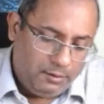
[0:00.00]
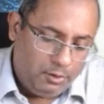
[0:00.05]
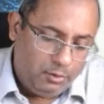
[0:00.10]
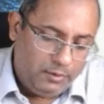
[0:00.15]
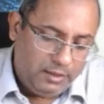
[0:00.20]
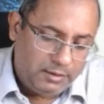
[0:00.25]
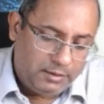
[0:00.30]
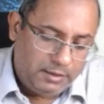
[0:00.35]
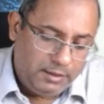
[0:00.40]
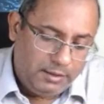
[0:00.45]

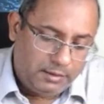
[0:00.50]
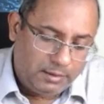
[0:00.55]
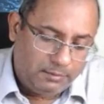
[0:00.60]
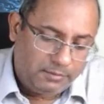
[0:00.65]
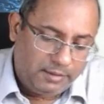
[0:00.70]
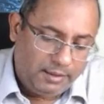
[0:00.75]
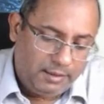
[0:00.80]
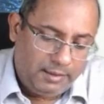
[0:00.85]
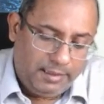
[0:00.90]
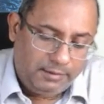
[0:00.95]
You will see
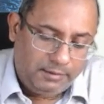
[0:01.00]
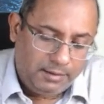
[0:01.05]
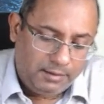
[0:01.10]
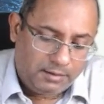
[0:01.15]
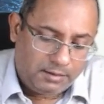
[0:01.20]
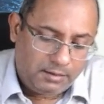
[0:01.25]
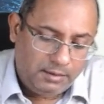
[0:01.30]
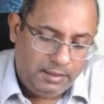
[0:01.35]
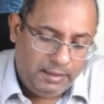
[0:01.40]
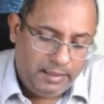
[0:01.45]
something like
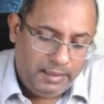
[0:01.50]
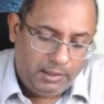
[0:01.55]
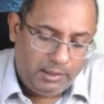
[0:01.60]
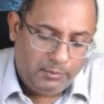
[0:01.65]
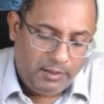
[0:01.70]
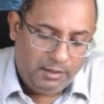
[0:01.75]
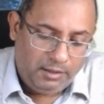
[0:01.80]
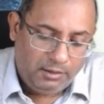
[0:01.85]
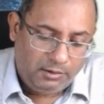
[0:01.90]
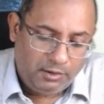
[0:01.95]
this. CA
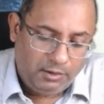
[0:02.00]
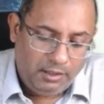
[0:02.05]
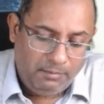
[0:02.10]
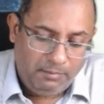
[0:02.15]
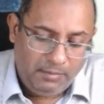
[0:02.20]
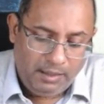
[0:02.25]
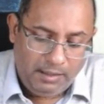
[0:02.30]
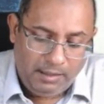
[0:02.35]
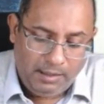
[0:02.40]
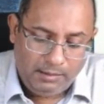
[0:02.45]
23
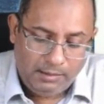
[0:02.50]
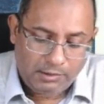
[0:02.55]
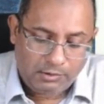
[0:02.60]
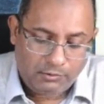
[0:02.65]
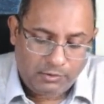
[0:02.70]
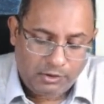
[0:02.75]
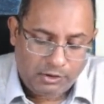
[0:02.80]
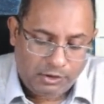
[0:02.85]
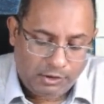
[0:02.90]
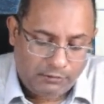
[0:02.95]
May,
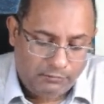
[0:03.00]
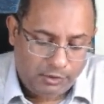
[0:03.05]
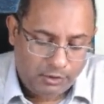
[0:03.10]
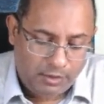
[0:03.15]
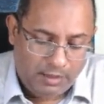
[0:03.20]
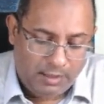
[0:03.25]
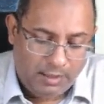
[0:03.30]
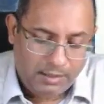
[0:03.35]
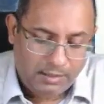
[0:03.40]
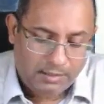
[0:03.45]
this question
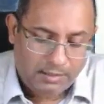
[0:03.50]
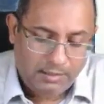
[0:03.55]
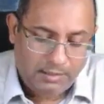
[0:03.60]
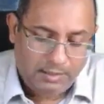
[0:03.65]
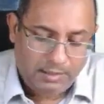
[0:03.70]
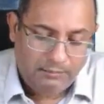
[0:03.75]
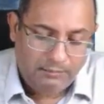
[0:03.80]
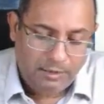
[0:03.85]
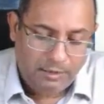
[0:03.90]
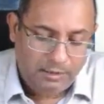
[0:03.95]
was asked,
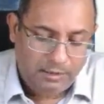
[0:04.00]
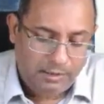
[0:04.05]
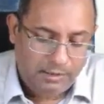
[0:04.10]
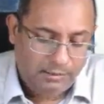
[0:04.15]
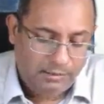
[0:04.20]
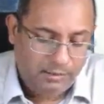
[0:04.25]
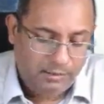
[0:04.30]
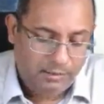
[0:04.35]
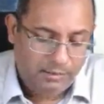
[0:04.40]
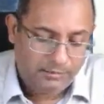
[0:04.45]
and we are
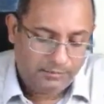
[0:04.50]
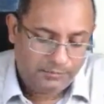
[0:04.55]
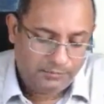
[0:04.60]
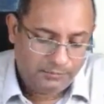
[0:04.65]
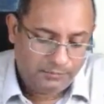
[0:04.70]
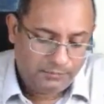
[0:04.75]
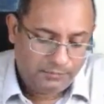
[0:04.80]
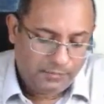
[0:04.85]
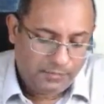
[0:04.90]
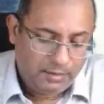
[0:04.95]
in the
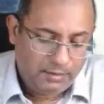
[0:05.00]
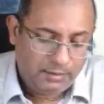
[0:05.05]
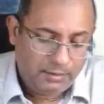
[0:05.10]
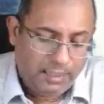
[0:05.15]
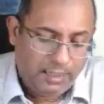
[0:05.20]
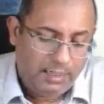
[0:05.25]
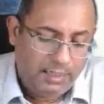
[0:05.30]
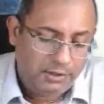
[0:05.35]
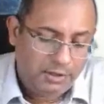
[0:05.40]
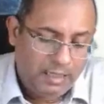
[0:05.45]

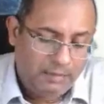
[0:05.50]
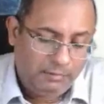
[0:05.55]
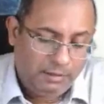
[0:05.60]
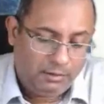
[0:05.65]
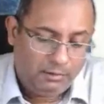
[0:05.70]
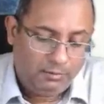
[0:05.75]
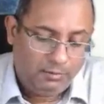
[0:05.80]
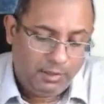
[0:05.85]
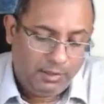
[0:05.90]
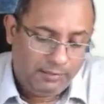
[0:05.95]
salary
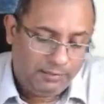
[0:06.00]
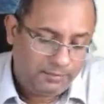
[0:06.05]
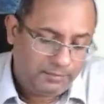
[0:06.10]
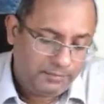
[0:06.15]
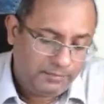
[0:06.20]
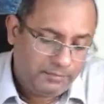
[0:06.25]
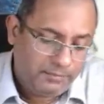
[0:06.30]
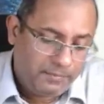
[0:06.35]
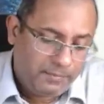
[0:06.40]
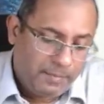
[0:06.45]
chapter only.
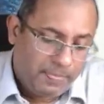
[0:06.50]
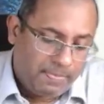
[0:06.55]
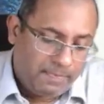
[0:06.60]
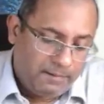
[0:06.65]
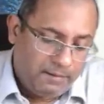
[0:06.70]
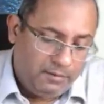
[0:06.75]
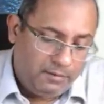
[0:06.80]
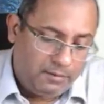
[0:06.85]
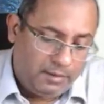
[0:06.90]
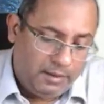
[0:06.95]

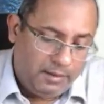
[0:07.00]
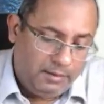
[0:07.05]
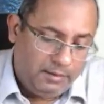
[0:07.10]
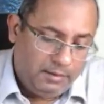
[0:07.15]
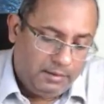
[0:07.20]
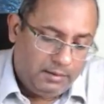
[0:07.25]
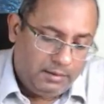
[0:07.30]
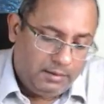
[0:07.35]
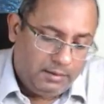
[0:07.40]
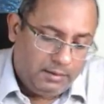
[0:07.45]
Okay,
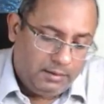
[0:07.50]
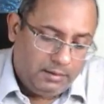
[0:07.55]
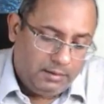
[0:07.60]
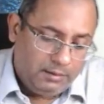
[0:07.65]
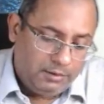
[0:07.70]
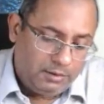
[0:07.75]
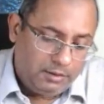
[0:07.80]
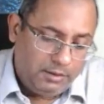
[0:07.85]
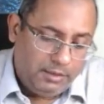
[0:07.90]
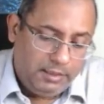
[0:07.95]

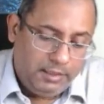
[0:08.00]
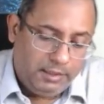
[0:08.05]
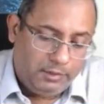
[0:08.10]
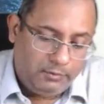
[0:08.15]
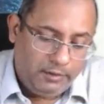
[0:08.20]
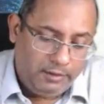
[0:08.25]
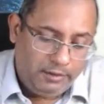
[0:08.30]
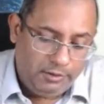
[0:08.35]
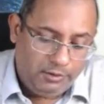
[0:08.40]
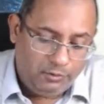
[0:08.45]
CA
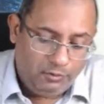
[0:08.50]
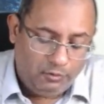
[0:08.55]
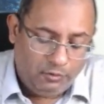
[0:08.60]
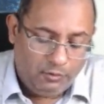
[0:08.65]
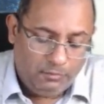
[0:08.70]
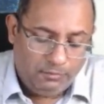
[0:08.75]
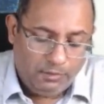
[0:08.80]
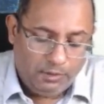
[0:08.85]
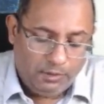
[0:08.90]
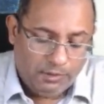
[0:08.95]
22
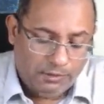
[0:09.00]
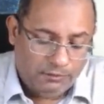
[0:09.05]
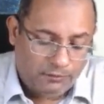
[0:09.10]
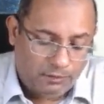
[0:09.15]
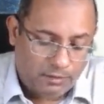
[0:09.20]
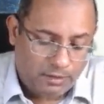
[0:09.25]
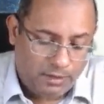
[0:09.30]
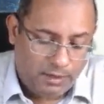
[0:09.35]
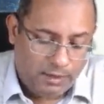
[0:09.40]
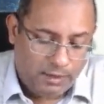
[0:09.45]
November this
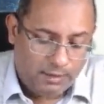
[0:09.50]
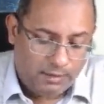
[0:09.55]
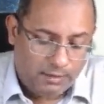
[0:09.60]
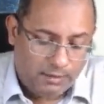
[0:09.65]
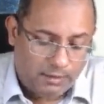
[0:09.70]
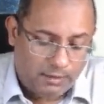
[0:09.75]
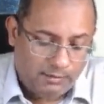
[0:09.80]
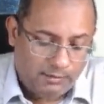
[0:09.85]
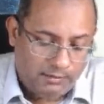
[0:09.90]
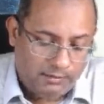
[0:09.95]
was
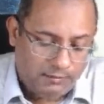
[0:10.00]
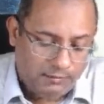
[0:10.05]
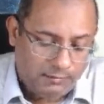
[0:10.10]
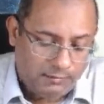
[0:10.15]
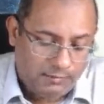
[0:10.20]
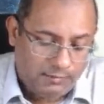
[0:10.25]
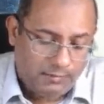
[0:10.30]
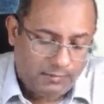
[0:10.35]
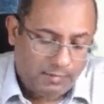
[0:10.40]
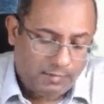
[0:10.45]
asked,
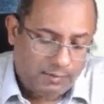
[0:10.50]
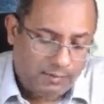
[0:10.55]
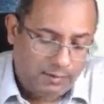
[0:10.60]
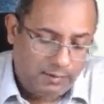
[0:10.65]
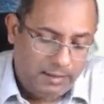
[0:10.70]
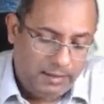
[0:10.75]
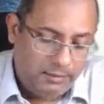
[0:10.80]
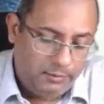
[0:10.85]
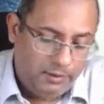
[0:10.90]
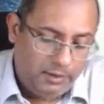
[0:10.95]

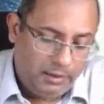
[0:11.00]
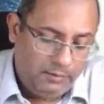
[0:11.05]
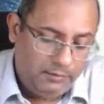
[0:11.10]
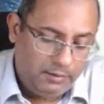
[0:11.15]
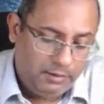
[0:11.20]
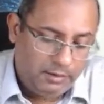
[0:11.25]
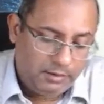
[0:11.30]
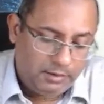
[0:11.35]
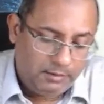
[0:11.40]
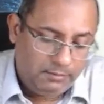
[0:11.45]
CA
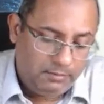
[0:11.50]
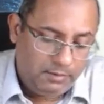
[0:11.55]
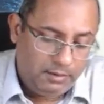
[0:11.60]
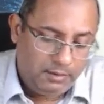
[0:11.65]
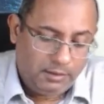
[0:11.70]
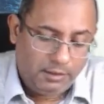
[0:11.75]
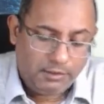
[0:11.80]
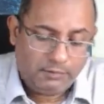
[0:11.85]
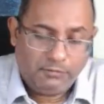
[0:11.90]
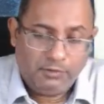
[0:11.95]
21
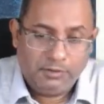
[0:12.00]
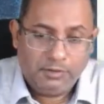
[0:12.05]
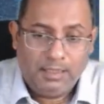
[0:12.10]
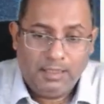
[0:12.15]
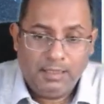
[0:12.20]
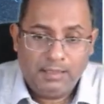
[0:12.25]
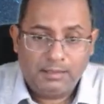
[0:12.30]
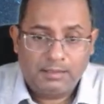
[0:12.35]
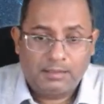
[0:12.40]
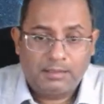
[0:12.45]
December this was
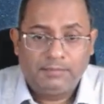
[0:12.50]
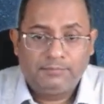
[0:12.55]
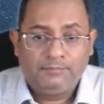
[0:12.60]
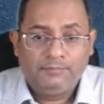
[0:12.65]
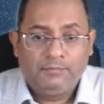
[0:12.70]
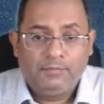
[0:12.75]
asked.